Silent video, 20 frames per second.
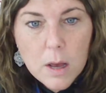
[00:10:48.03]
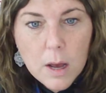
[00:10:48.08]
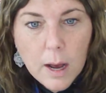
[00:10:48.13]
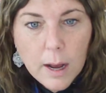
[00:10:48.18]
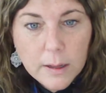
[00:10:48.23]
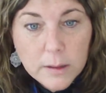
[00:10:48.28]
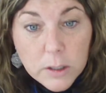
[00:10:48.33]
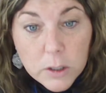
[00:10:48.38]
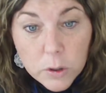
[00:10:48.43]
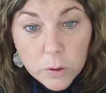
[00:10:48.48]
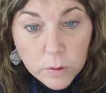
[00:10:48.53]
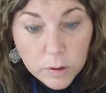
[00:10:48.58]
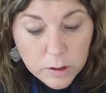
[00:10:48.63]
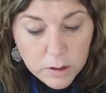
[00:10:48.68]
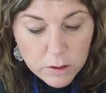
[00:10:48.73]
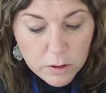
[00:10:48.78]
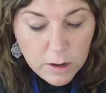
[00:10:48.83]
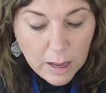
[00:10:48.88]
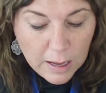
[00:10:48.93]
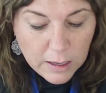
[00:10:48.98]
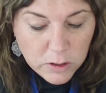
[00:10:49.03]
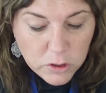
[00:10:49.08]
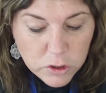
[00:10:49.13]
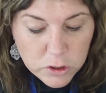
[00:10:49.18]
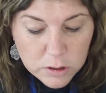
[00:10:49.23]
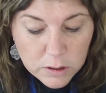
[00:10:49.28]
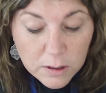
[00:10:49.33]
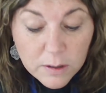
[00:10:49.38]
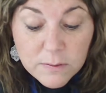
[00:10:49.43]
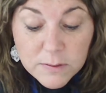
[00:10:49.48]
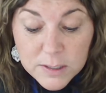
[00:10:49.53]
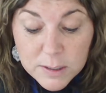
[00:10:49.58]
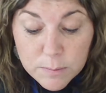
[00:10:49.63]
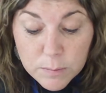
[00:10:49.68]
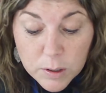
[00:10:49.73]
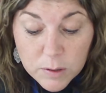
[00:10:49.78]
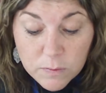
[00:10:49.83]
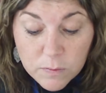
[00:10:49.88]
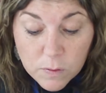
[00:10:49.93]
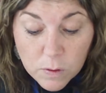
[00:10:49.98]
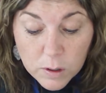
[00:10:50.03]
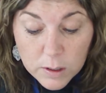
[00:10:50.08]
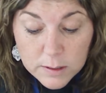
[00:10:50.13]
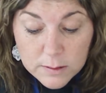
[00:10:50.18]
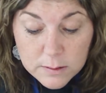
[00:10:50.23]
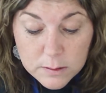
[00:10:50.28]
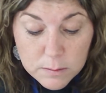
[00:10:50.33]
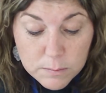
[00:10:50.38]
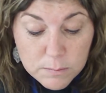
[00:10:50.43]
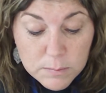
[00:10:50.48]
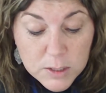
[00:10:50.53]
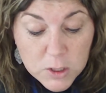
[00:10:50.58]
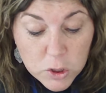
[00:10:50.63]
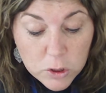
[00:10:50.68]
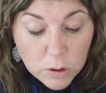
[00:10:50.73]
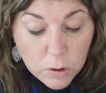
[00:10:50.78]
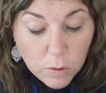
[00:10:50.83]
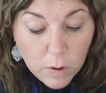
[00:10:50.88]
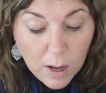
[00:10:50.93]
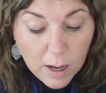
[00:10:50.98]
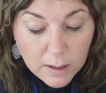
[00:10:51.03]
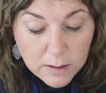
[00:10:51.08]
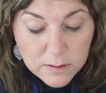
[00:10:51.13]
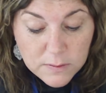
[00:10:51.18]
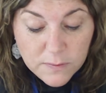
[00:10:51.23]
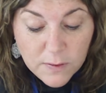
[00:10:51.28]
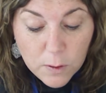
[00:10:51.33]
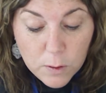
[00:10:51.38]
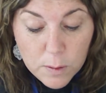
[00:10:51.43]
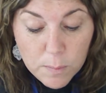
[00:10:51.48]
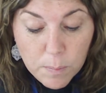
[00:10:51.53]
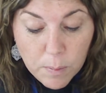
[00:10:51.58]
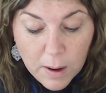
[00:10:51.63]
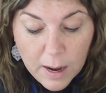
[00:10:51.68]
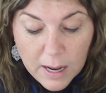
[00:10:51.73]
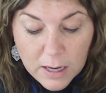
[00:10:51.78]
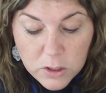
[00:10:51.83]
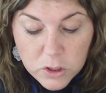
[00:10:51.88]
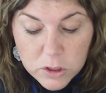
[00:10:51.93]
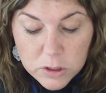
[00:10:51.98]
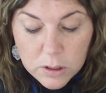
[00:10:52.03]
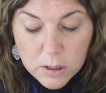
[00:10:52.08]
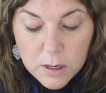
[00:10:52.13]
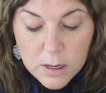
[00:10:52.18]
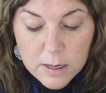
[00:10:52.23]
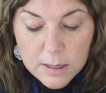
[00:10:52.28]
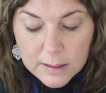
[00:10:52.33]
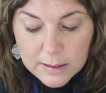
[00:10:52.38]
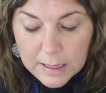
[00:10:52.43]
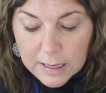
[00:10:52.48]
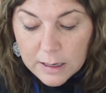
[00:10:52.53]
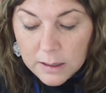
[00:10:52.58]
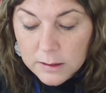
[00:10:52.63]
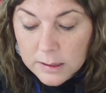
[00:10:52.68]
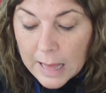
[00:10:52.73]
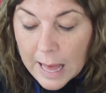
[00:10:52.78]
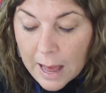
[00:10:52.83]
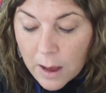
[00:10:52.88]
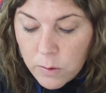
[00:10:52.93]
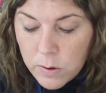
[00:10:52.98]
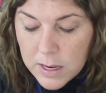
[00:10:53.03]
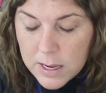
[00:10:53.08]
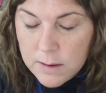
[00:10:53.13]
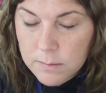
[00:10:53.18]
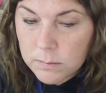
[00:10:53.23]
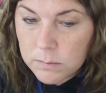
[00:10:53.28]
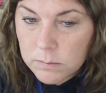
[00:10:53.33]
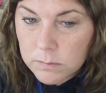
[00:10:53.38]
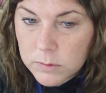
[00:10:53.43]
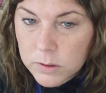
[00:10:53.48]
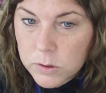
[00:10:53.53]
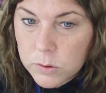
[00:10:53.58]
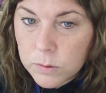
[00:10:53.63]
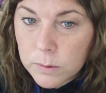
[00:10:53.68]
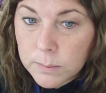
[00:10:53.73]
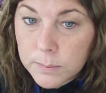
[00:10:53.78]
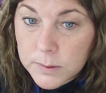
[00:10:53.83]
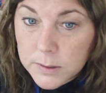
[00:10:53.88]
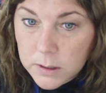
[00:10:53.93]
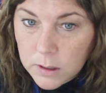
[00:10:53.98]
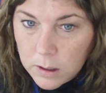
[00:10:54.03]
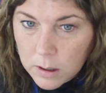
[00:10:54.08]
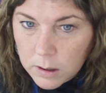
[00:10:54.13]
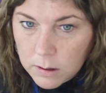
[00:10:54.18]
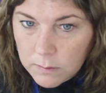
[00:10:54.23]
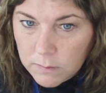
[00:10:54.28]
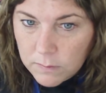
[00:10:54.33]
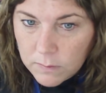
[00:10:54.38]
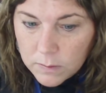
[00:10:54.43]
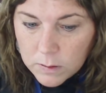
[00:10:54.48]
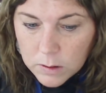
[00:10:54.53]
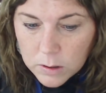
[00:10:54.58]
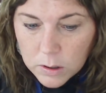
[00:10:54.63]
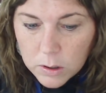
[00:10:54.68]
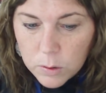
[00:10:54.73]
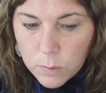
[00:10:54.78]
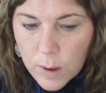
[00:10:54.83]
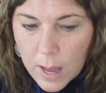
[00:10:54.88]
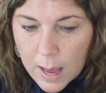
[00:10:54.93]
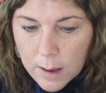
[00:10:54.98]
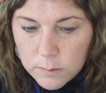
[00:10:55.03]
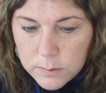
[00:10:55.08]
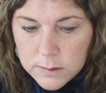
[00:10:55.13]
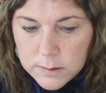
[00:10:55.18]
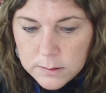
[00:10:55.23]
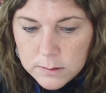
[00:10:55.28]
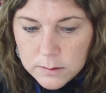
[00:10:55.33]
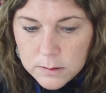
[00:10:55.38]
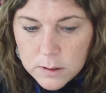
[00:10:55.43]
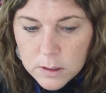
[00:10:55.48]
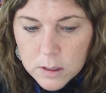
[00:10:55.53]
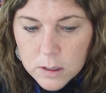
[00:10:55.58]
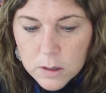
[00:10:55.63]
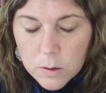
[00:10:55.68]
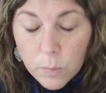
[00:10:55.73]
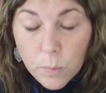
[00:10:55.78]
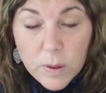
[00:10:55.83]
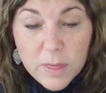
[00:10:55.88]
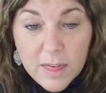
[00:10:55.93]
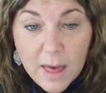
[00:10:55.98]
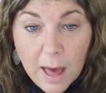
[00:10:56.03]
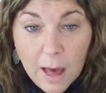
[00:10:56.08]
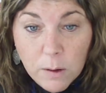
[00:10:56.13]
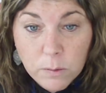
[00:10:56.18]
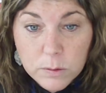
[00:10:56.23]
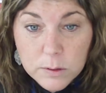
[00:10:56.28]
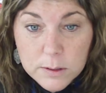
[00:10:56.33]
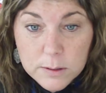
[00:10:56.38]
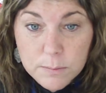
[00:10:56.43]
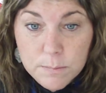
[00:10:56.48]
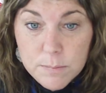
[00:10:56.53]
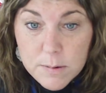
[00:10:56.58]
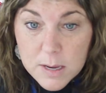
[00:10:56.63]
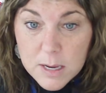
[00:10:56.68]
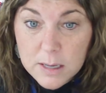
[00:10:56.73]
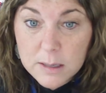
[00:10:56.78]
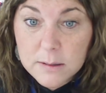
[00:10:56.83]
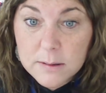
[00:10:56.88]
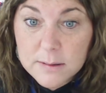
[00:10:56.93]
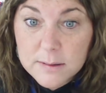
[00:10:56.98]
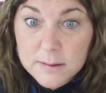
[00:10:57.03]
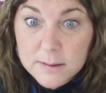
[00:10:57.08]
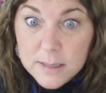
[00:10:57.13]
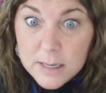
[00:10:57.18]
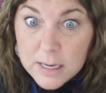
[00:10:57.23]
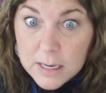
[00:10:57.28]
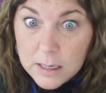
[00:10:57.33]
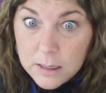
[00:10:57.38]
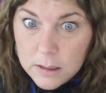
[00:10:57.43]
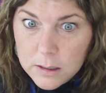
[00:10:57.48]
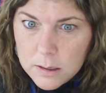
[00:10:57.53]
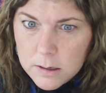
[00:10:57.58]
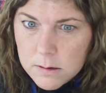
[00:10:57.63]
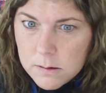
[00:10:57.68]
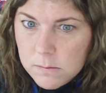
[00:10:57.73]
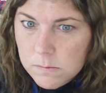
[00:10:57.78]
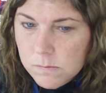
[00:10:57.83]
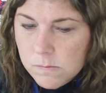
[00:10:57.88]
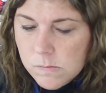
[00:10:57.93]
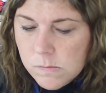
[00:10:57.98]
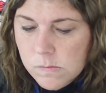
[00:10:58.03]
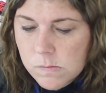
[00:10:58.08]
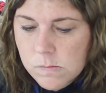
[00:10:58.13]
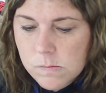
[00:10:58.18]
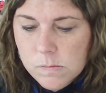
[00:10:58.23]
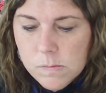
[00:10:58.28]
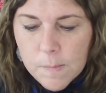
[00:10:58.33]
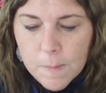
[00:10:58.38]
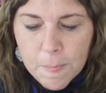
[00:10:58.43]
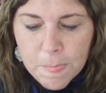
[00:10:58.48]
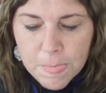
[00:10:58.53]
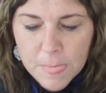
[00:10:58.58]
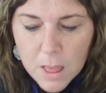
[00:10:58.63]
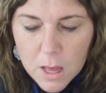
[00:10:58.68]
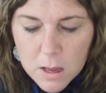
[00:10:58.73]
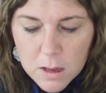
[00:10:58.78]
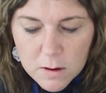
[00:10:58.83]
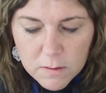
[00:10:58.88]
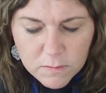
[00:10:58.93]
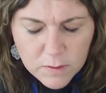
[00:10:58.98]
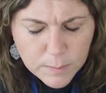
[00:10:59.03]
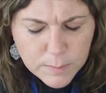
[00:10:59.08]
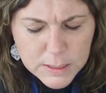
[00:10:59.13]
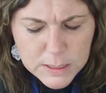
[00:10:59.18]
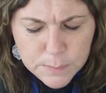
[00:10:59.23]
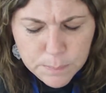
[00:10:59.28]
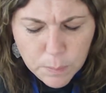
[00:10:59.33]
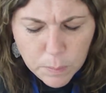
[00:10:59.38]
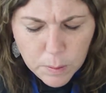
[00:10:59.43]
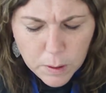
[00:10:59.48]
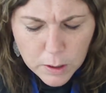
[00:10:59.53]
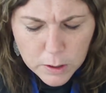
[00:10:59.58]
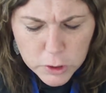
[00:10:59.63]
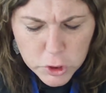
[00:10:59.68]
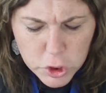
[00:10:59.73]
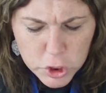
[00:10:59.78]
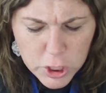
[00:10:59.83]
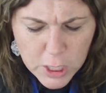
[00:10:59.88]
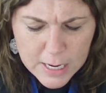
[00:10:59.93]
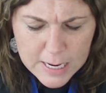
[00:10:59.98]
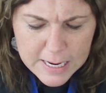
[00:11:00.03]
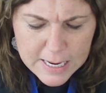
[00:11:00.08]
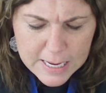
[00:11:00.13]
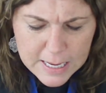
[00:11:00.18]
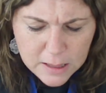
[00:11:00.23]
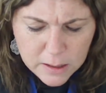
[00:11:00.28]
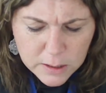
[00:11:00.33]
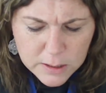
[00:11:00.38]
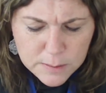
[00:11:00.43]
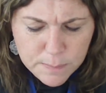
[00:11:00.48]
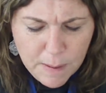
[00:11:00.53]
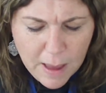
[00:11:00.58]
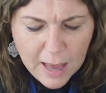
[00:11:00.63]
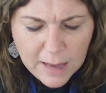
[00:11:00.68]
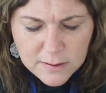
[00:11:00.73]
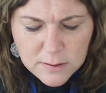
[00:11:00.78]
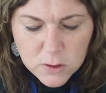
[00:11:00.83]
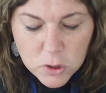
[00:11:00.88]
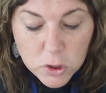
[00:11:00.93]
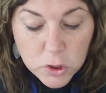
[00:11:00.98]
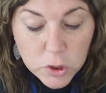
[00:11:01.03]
On the northern edge of Dimwood Forest, Mr. Ocox found a branch that allowed him to observe Newhouse without being seen. From his perch, he looked past a